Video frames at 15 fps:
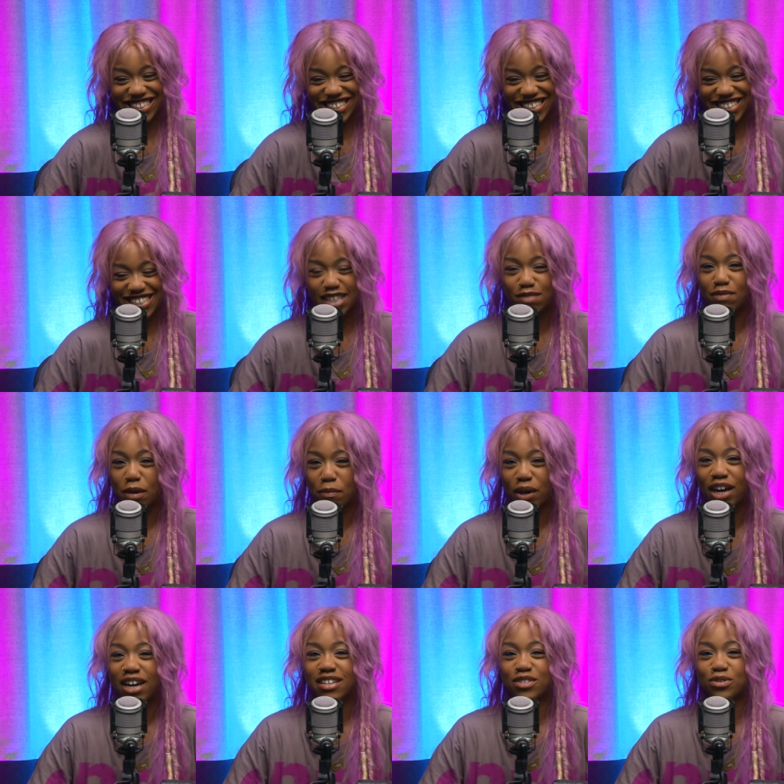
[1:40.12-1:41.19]
in my
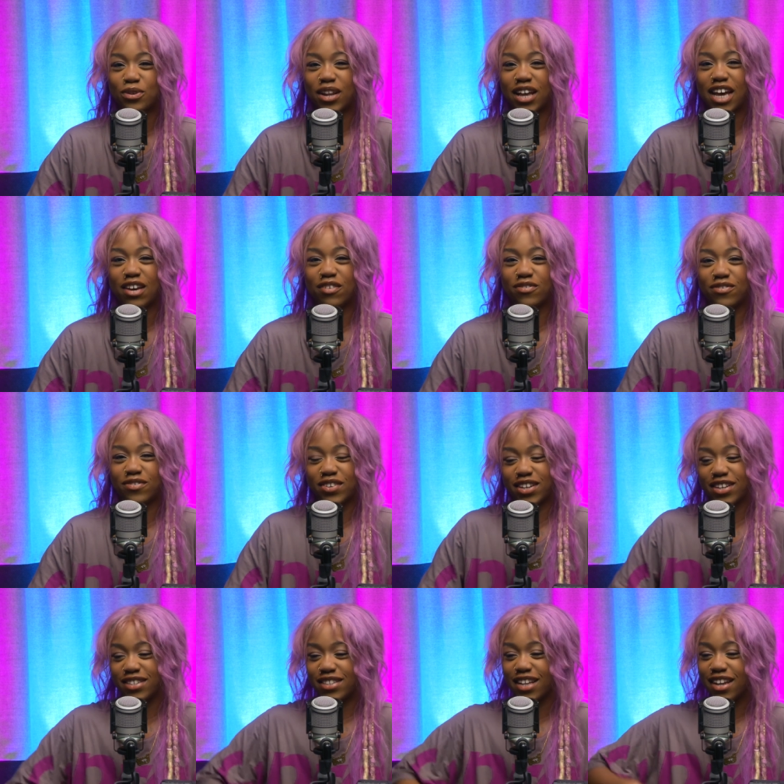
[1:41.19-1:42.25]
personal life,
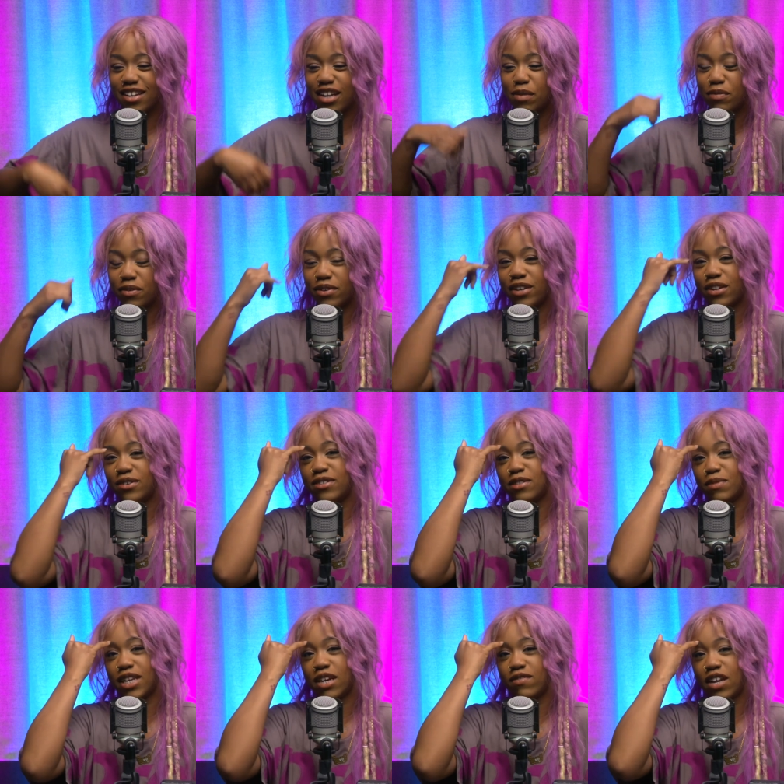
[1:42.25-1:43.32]
because that number includes
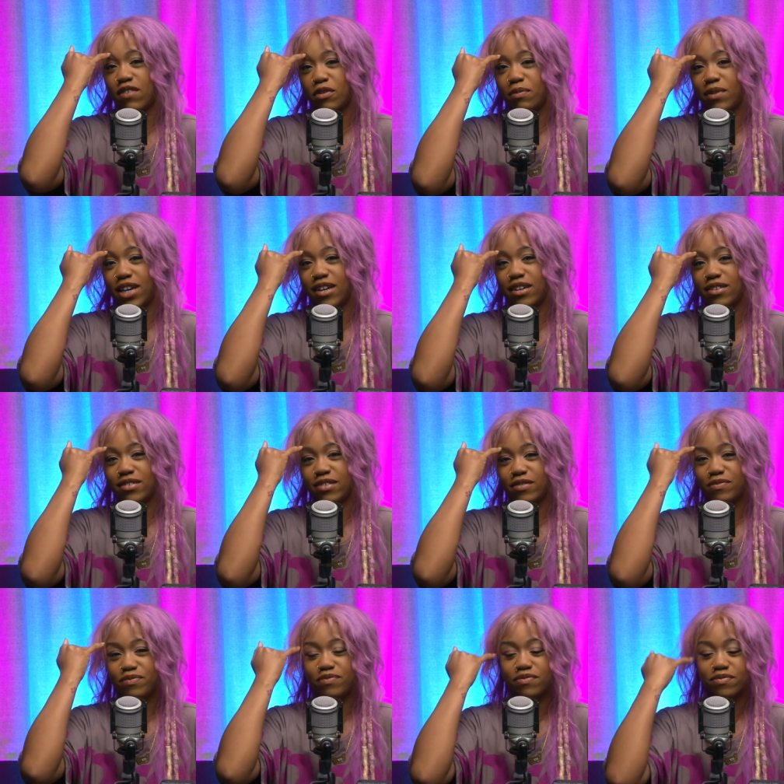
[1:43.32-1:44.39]
men I've never met.
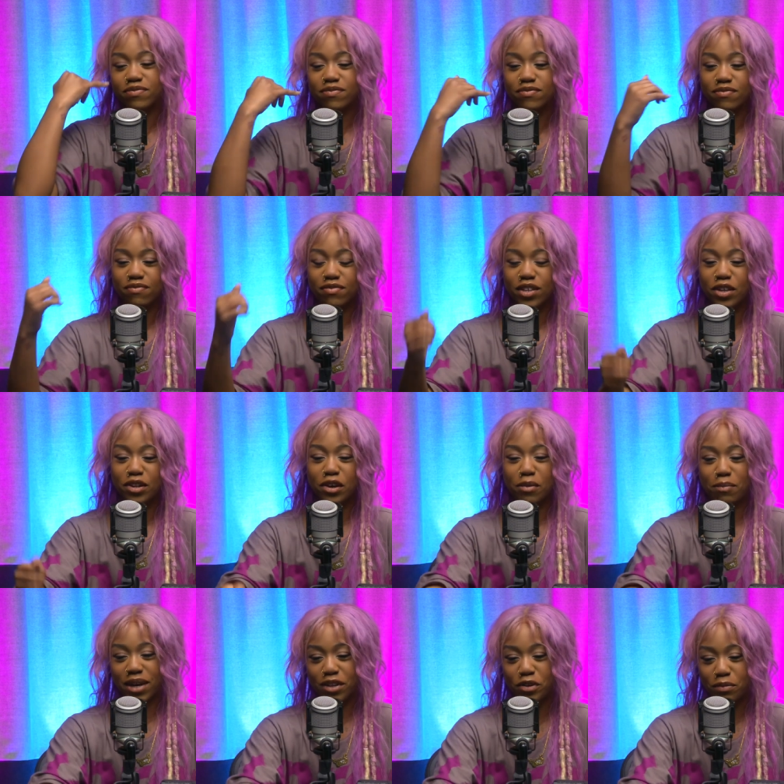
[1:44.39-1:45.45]
You know,
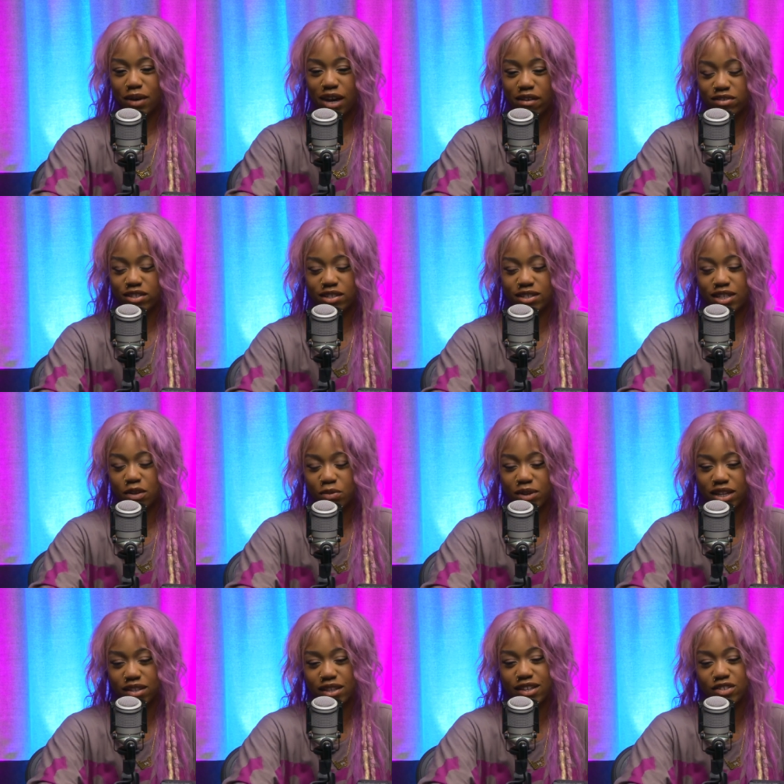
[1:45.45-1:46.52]
men who might have just said
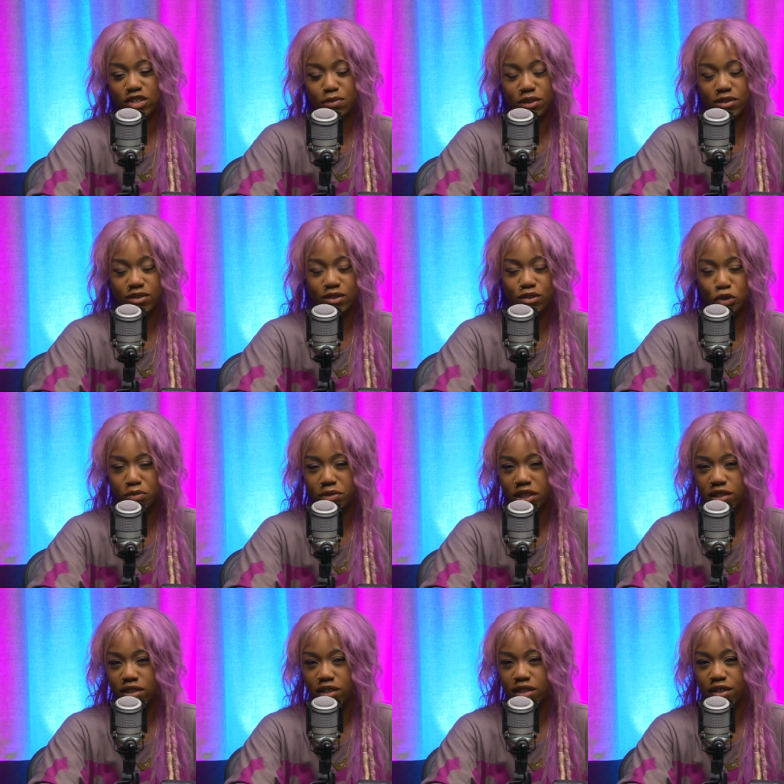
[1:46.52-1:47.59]
weird things to me on social
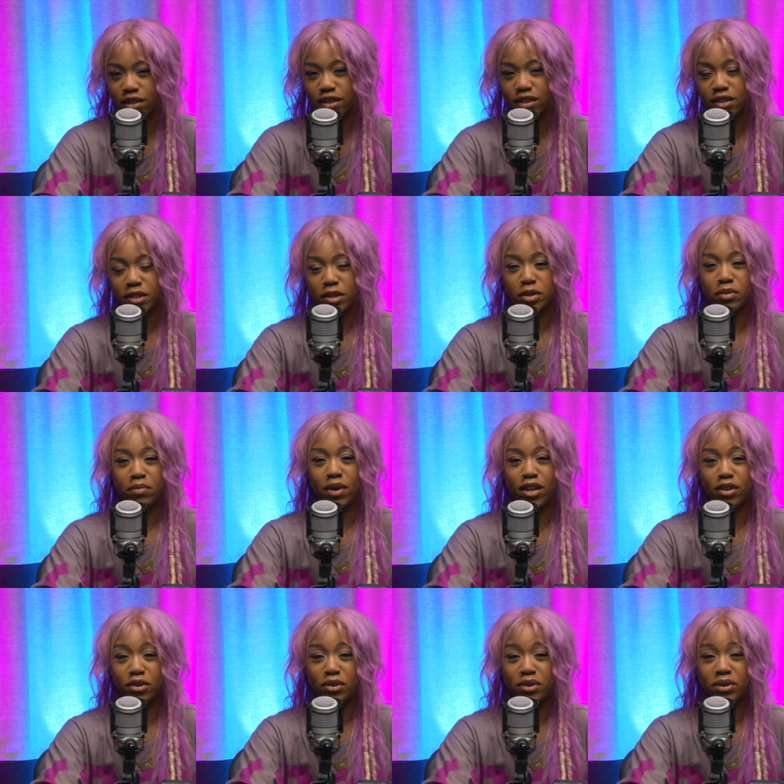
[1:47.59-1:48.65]
media, men
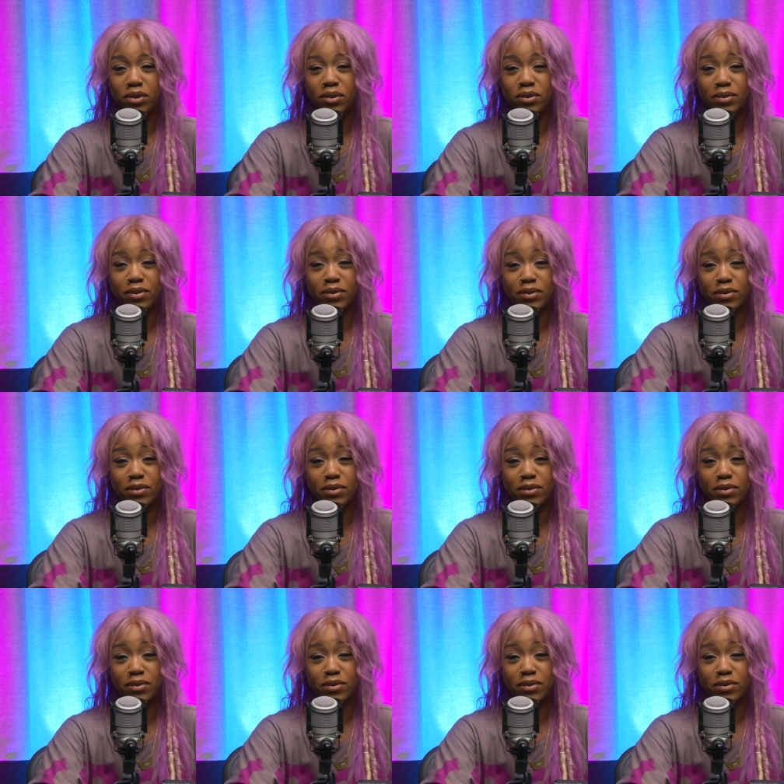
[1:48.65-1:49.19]
who